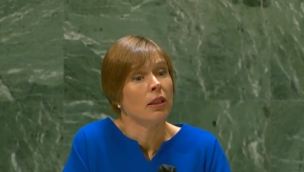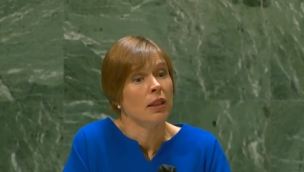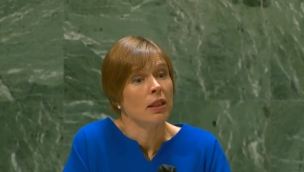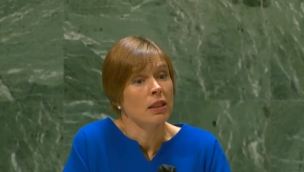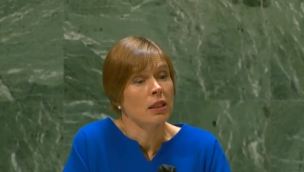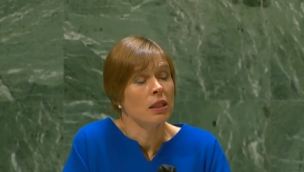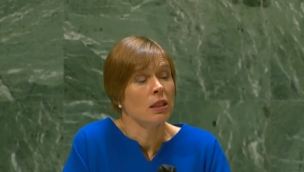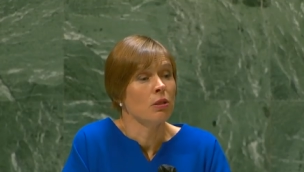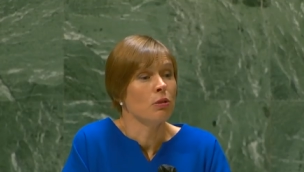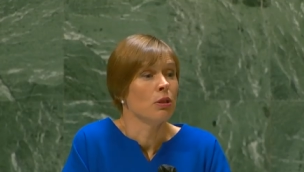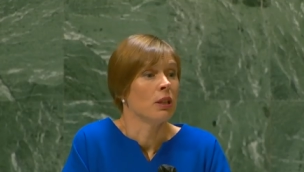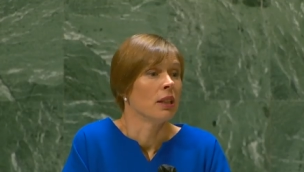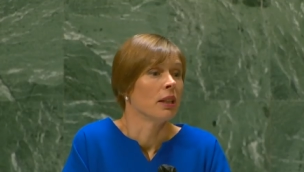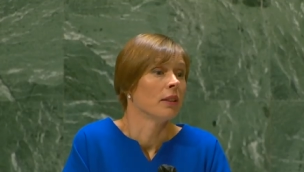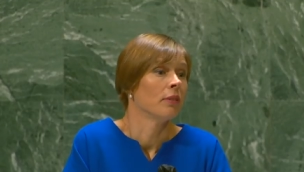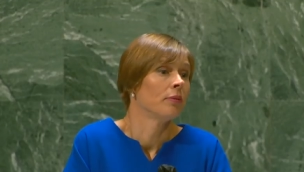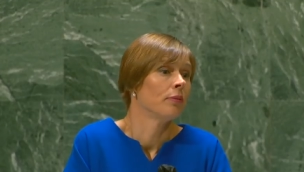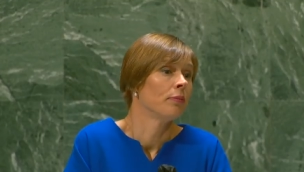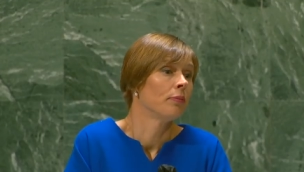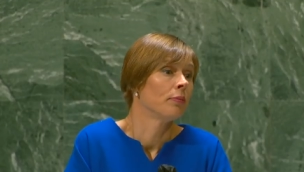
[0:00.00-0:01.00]

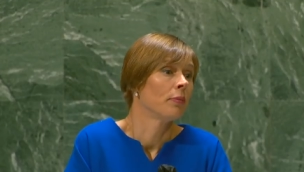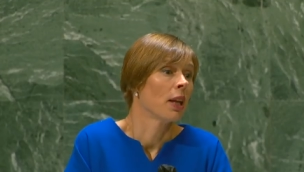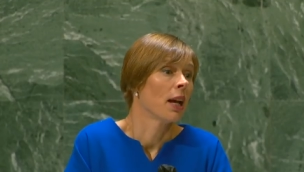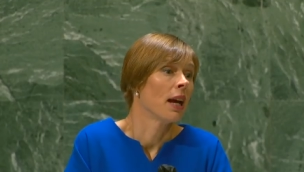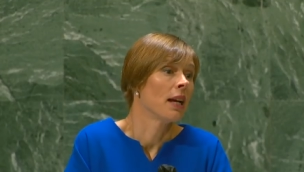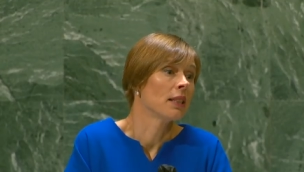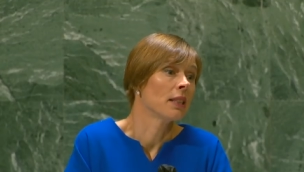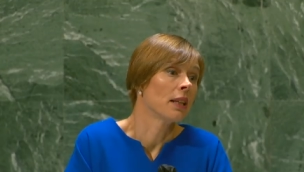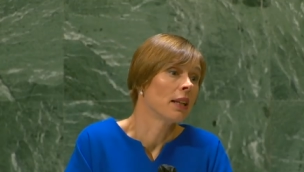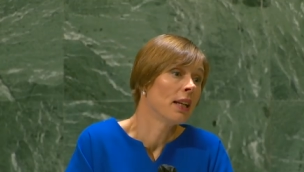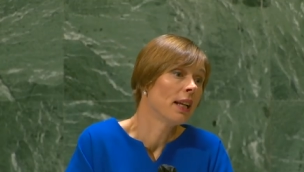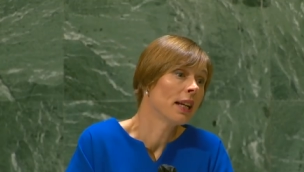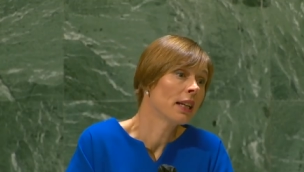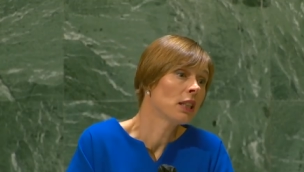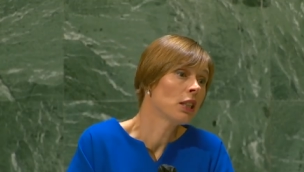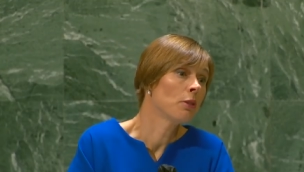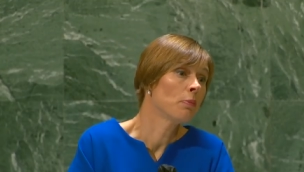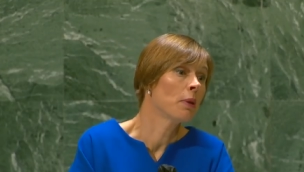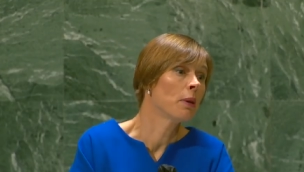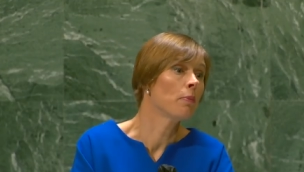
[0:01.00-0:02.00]
Estonia, as an
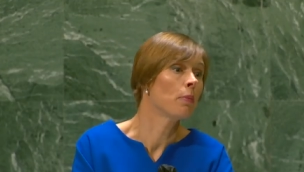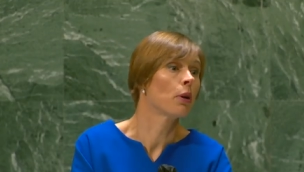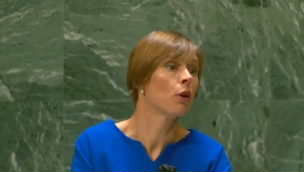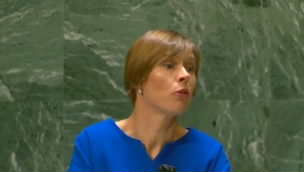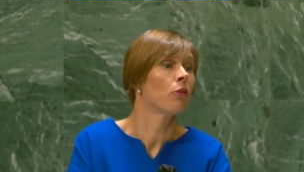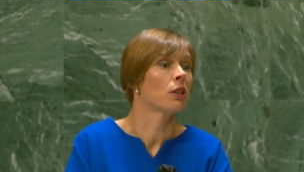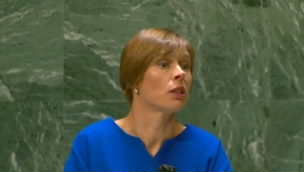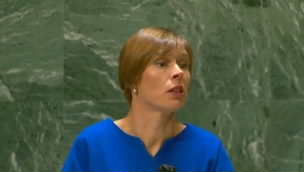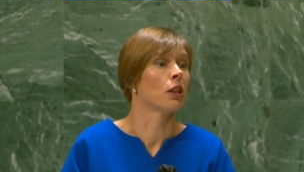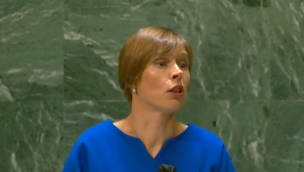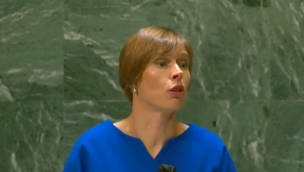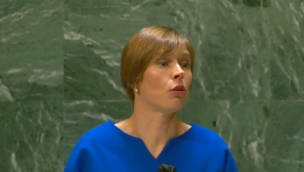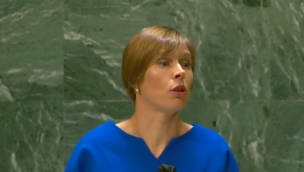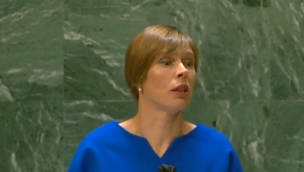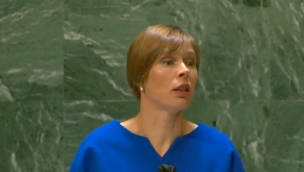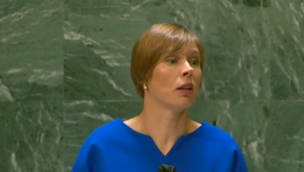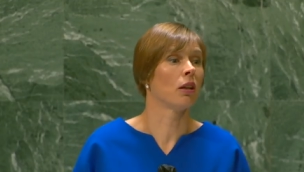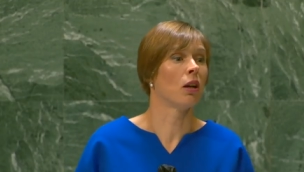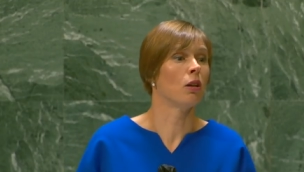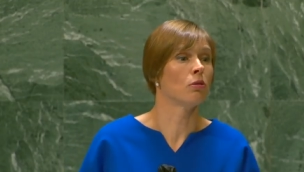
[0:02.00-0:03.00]
elected member of the
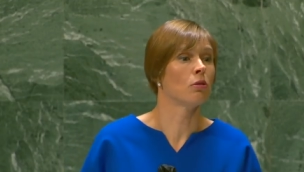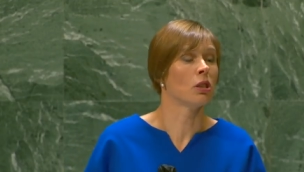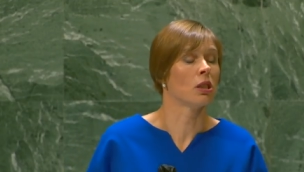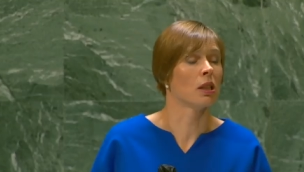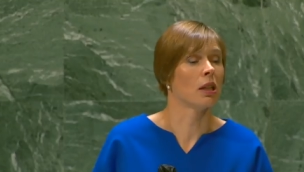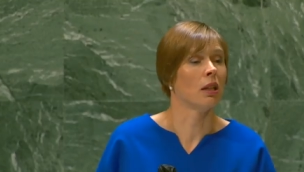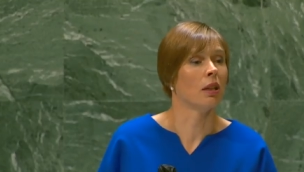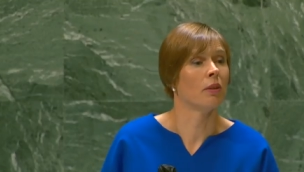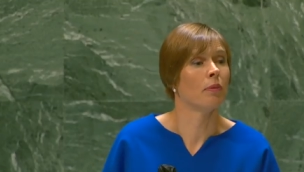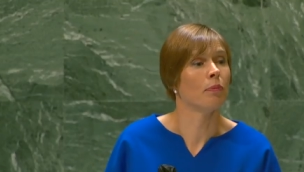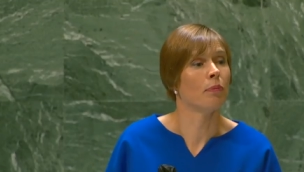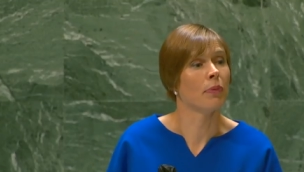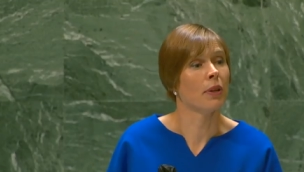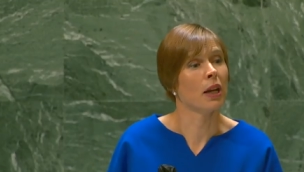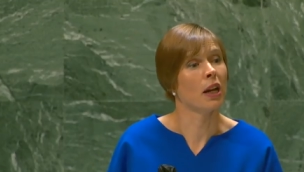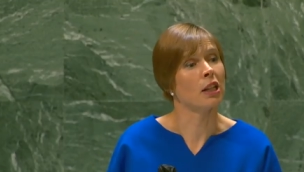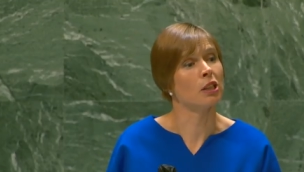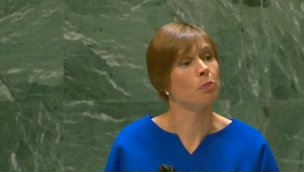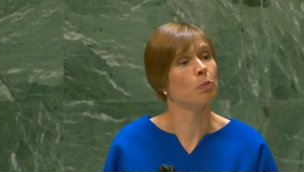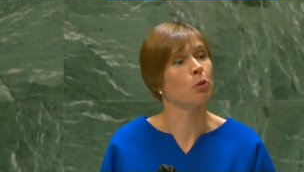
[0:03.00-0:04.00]
Security Council,
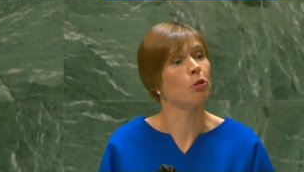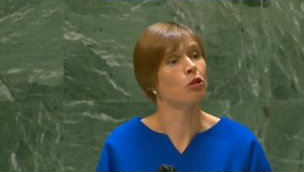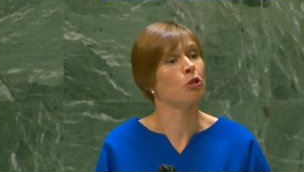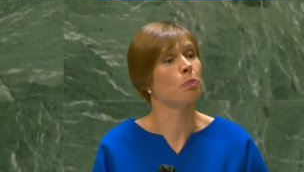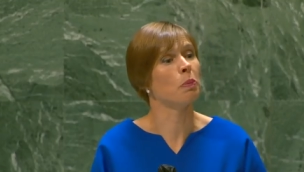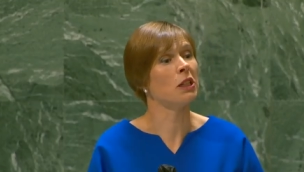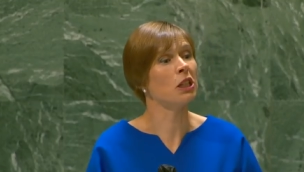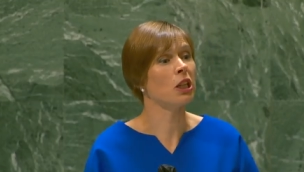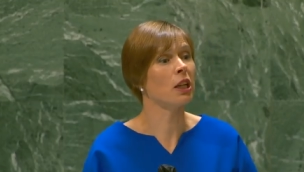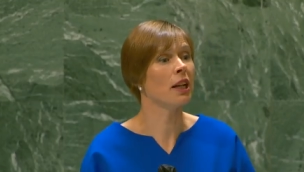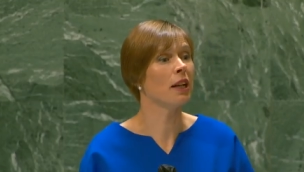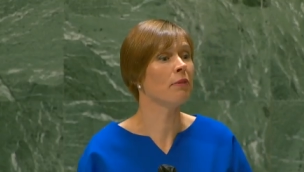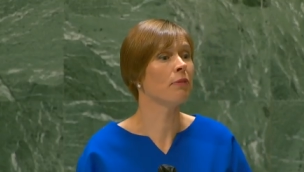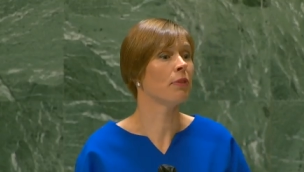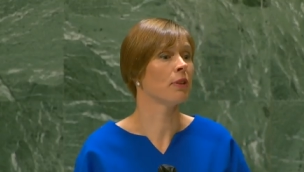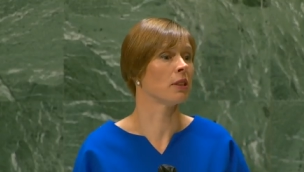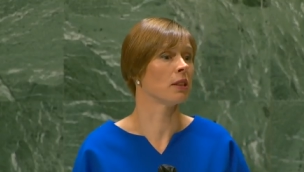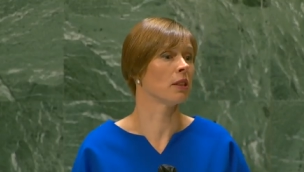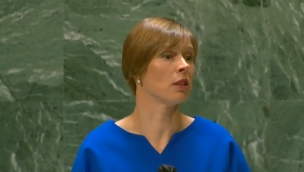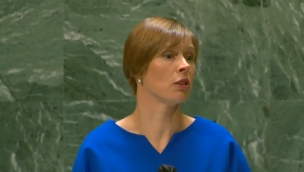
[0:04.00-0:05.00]
has put special
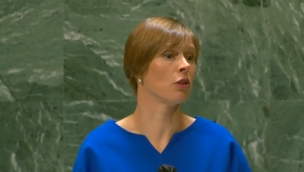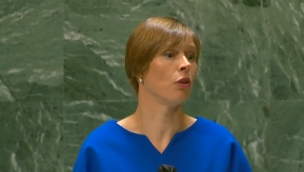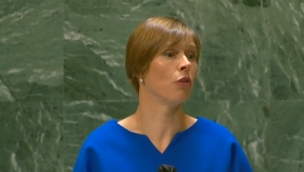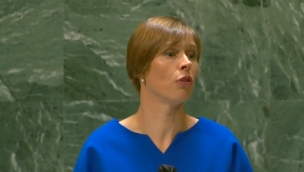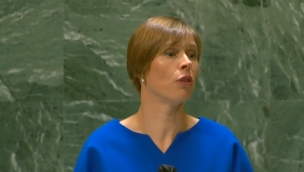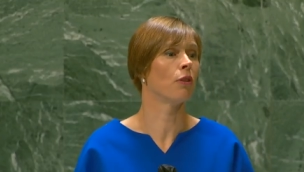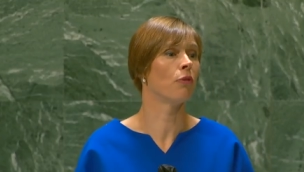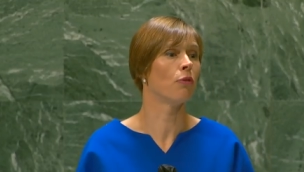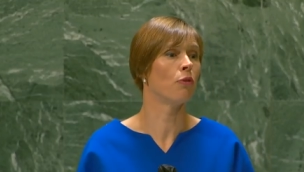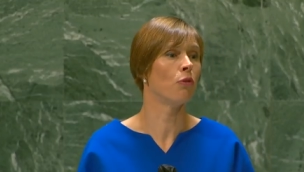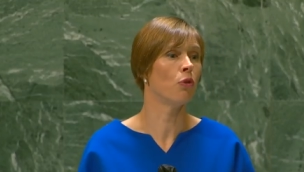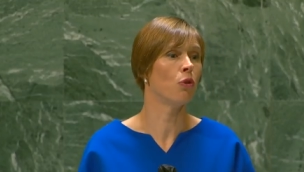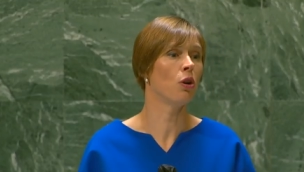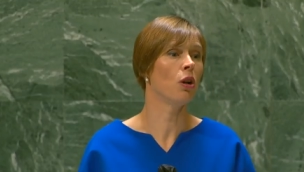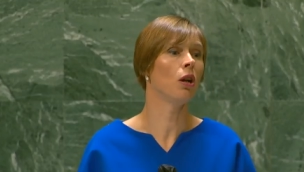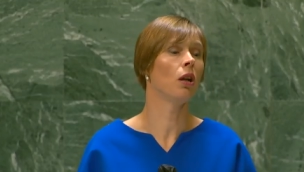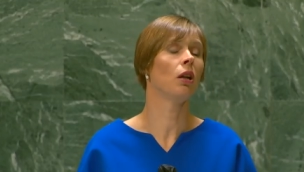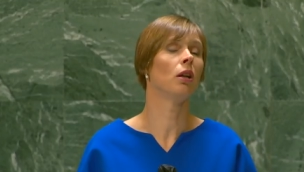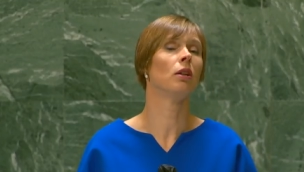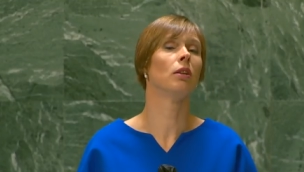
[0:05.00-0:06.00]
emphasis on the
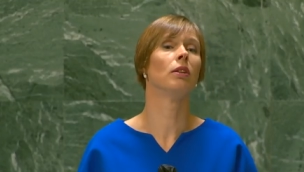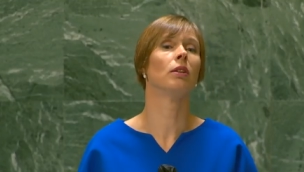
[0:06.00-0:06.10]
full,